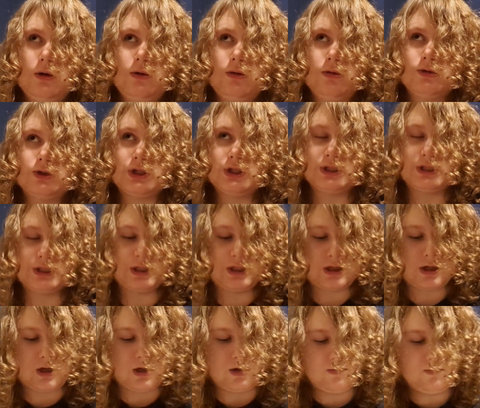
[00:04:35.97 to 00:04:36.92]
what was I saying
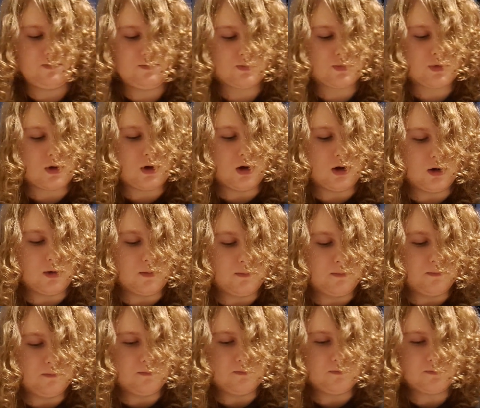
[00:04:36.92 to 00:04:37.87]
again?
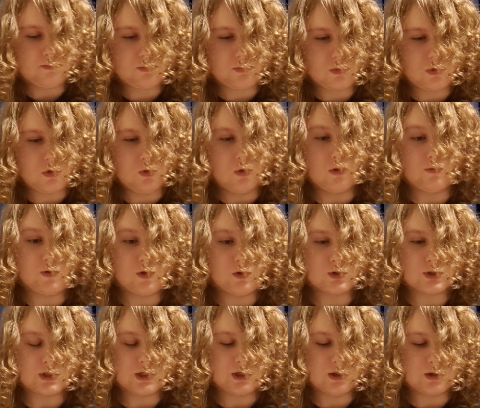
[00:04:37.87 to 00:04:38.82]

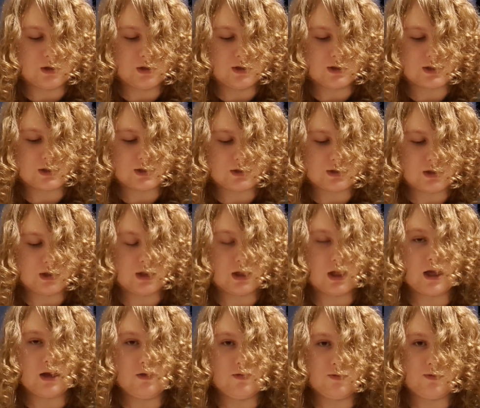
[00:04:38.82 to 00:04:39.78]
UFOs and aliens, and
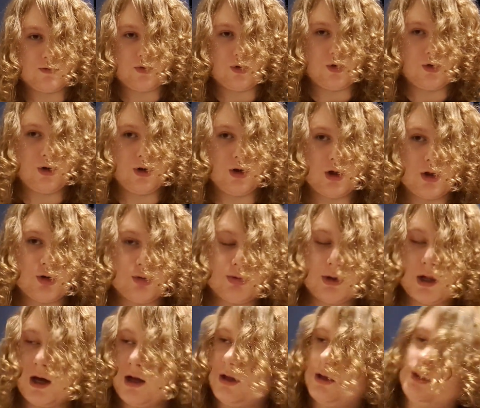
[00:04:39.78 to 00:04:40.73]
life on other
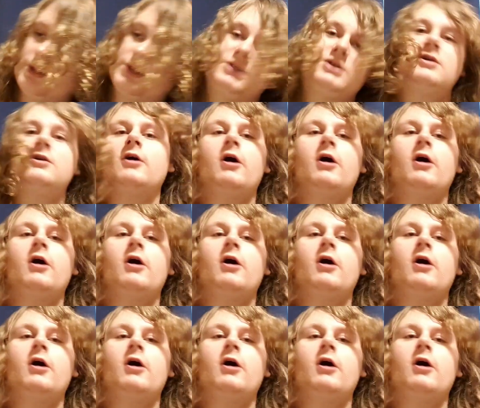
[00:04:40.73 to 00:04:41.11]
planets.